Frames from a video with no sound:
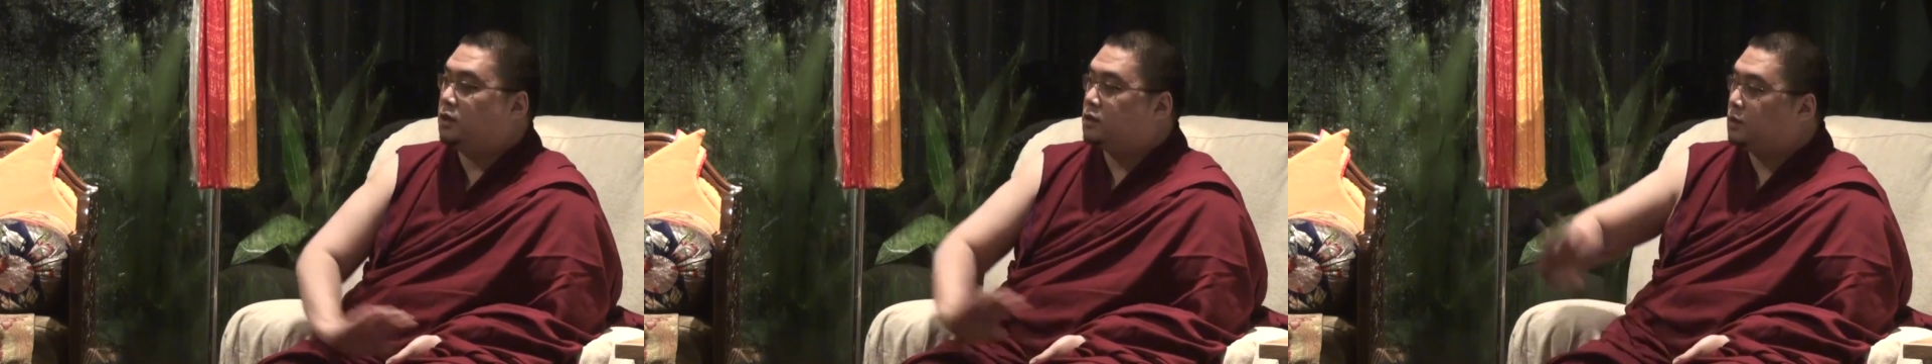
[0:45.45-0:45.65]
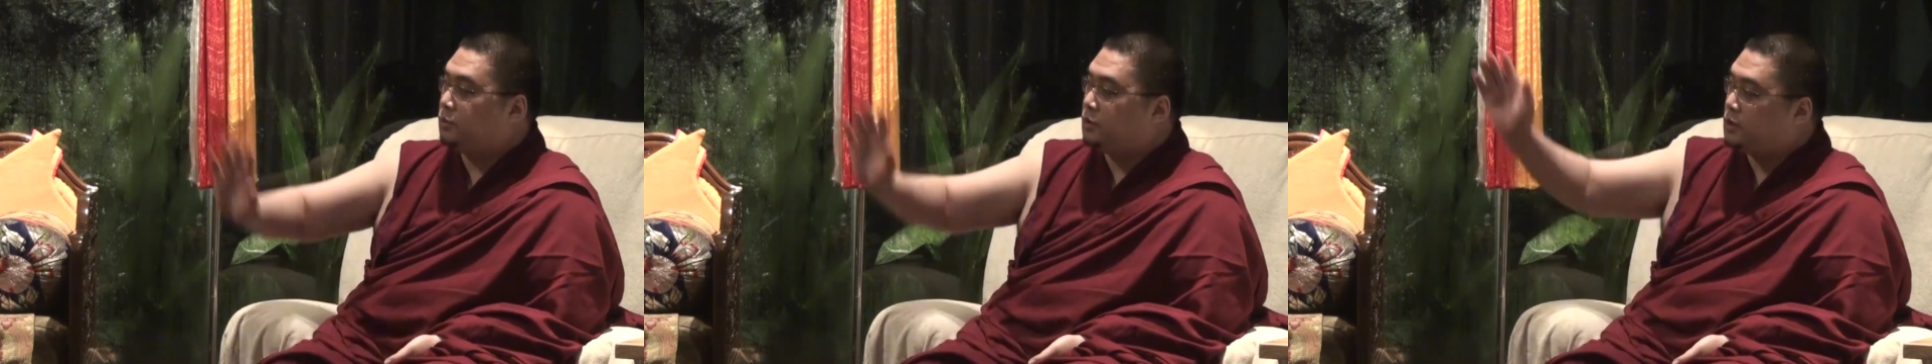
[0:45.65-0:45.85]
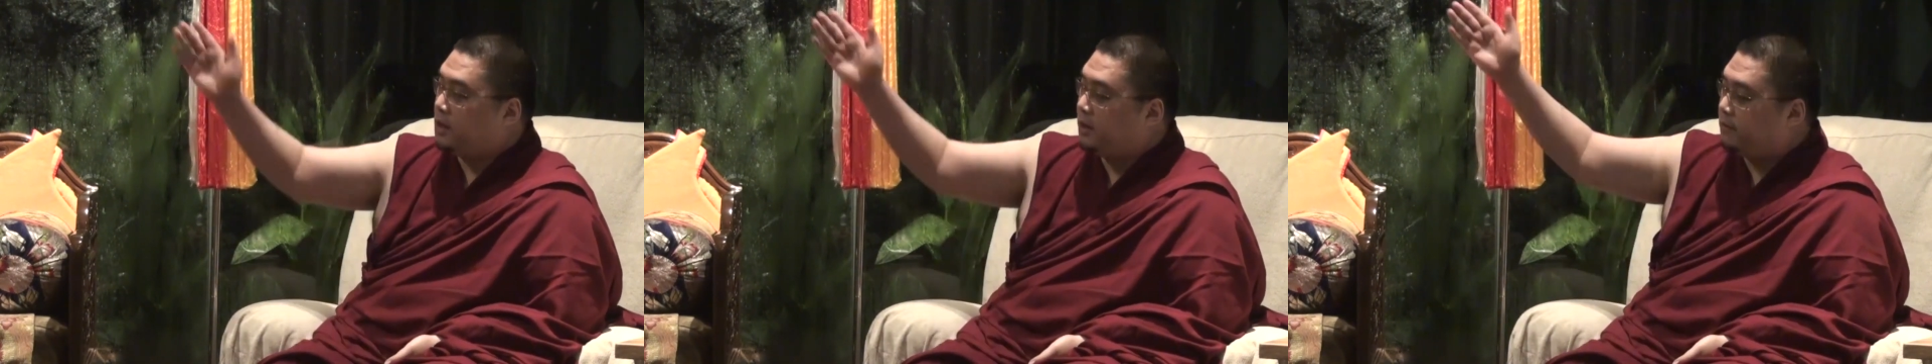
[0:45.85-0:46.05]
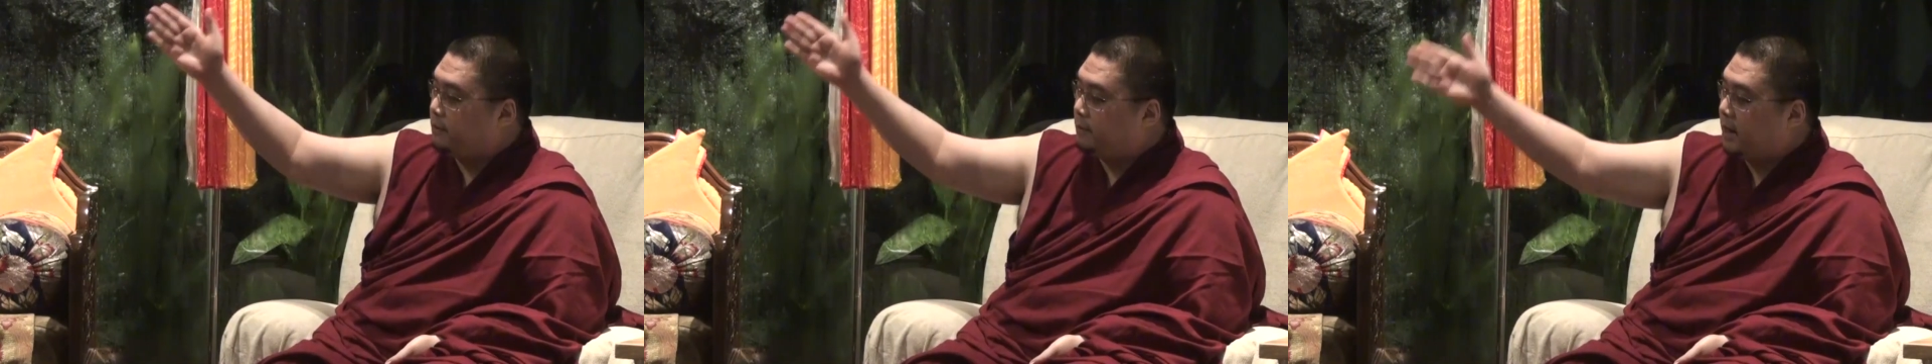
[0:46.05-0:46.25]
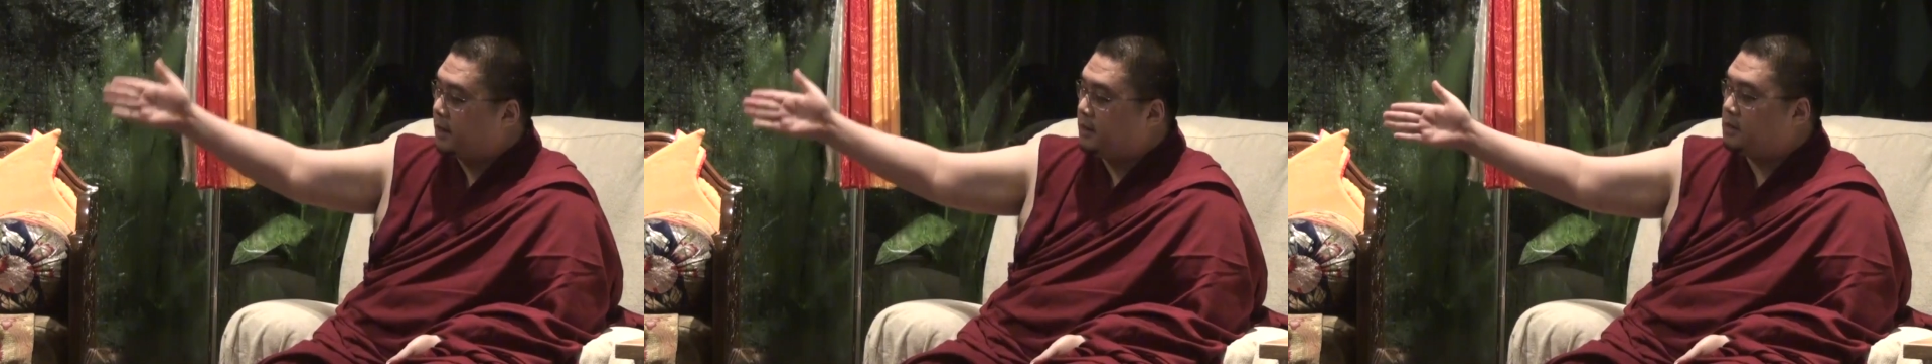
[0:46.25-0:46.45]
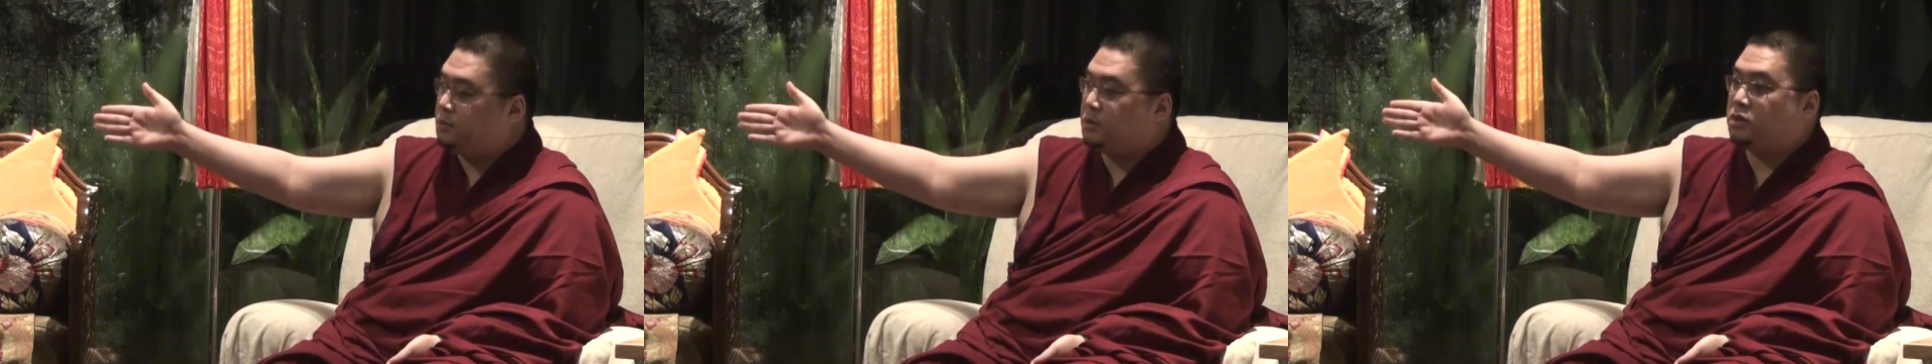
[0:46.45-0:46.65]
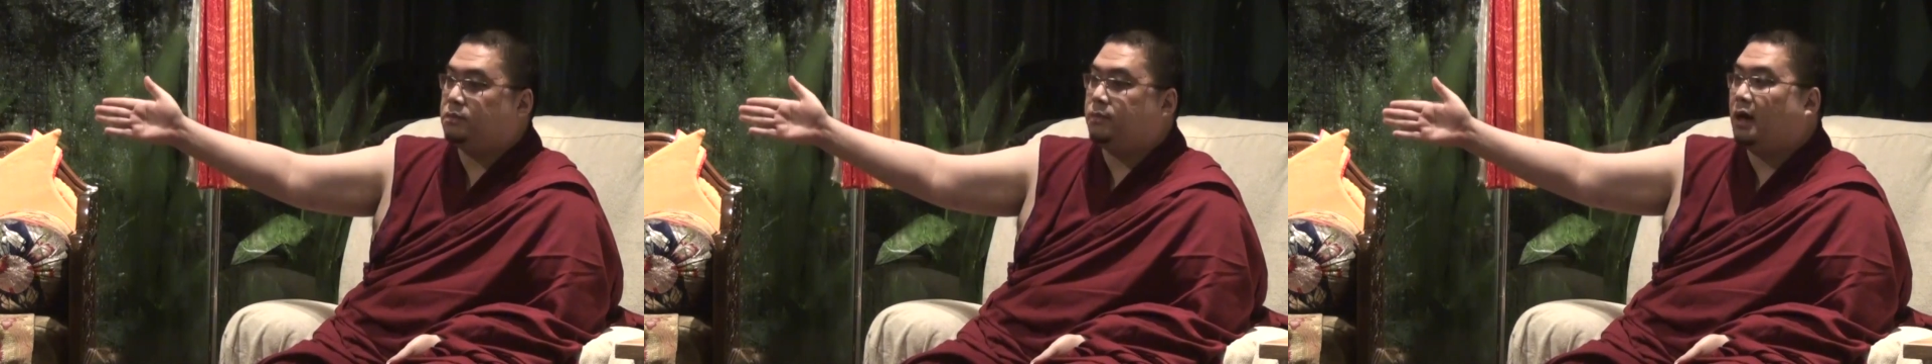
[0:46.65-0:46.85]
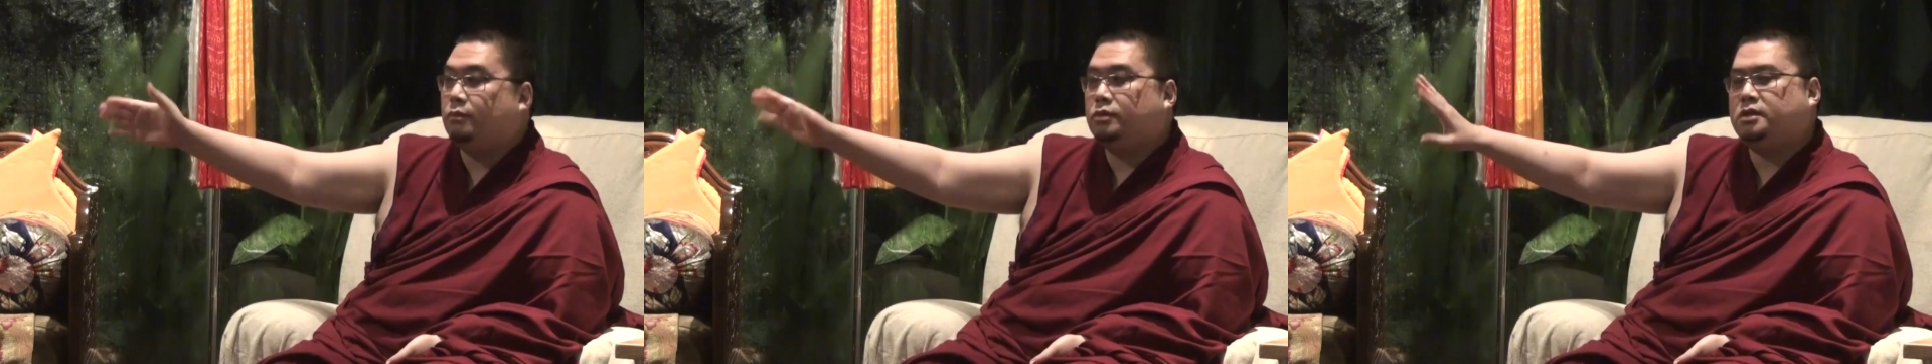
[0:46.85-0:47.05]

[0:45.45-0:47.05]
So we should have the body, speech, and mind,